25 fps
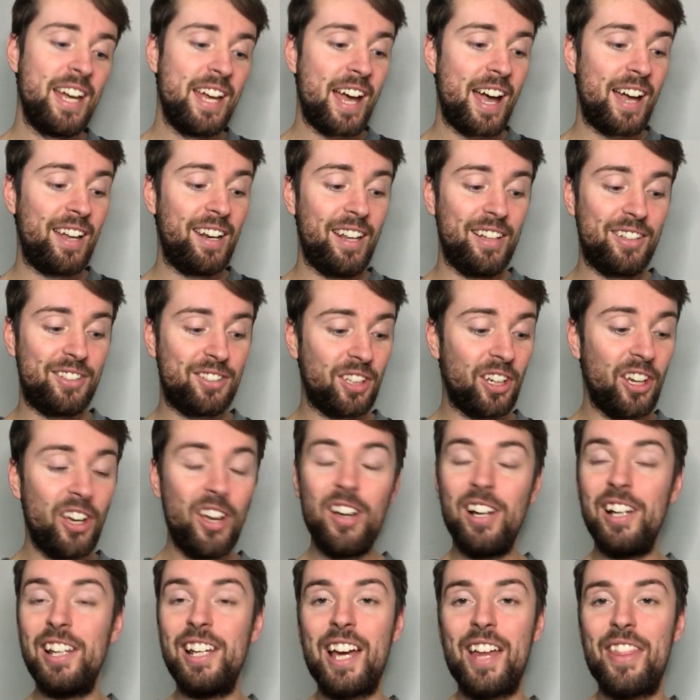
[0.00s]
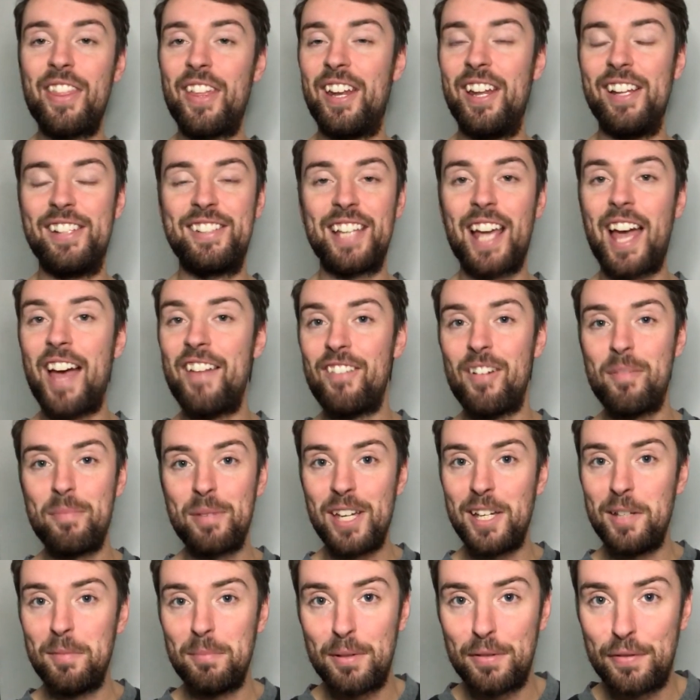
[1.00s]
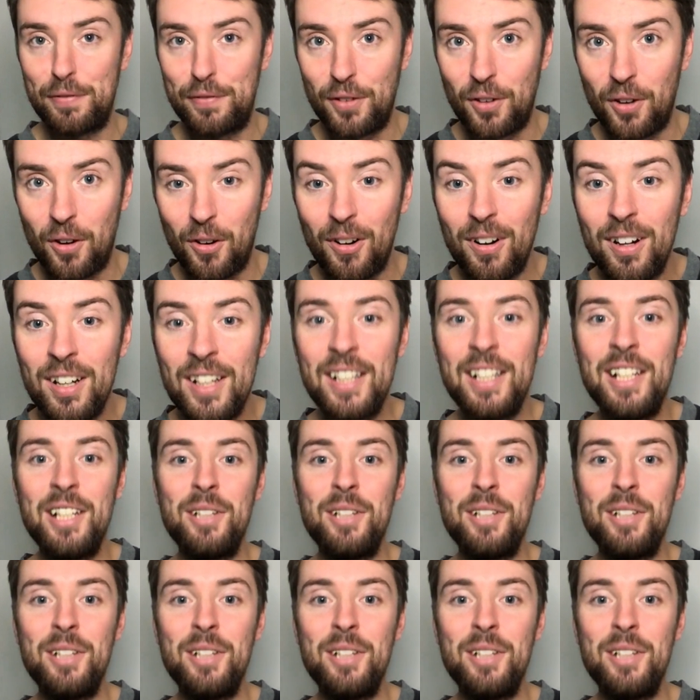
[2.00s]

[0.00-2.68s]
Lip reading: and it's earlier than it's ever been before.